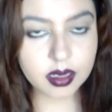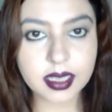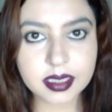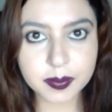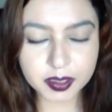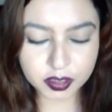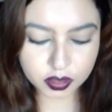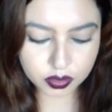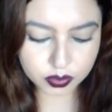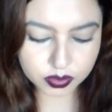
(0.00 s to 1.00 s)
Next, I'm going
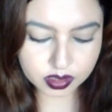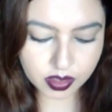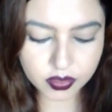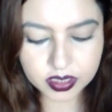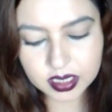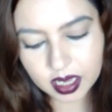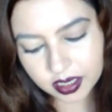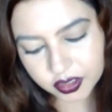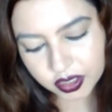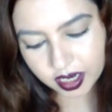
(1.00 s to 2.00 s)
to use this
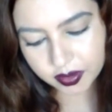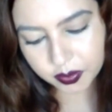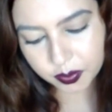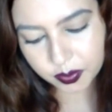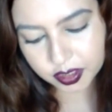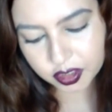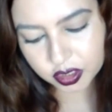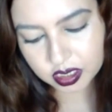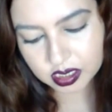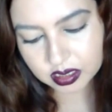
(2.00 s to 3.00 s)
eyeshadow, which
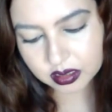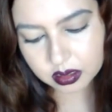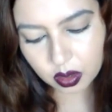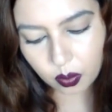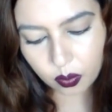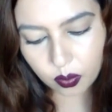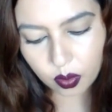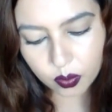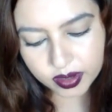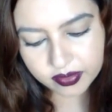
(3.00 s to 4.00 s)
is the
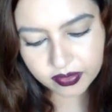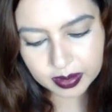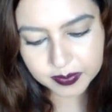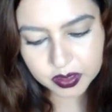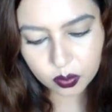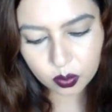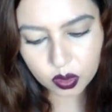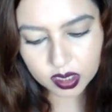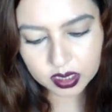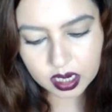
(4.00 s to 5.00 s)
Oriflame's the
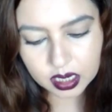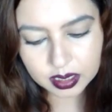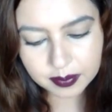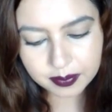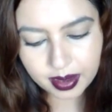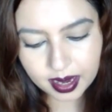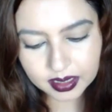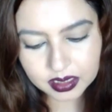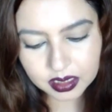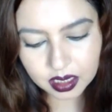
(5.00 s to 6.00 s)
One Color
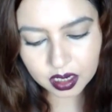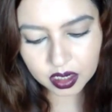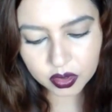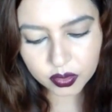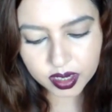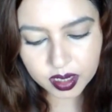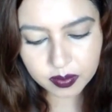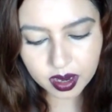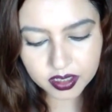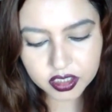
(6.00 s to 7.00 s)
Impact Cream
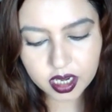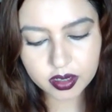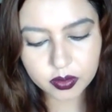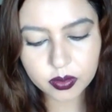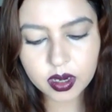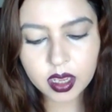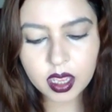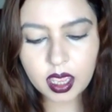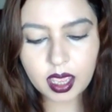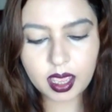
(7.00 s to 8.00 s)
Eyeshadow,
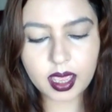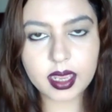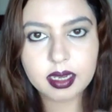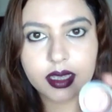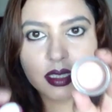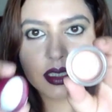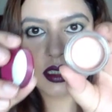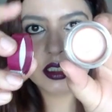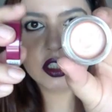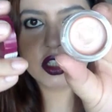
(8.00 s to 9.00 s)
and it's
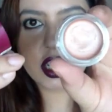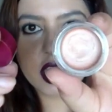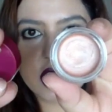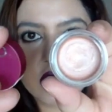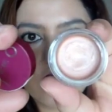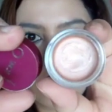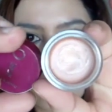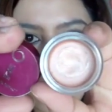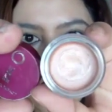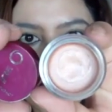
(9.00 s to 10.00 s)
in the shade
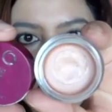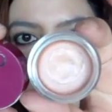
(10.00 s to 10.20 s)
Rose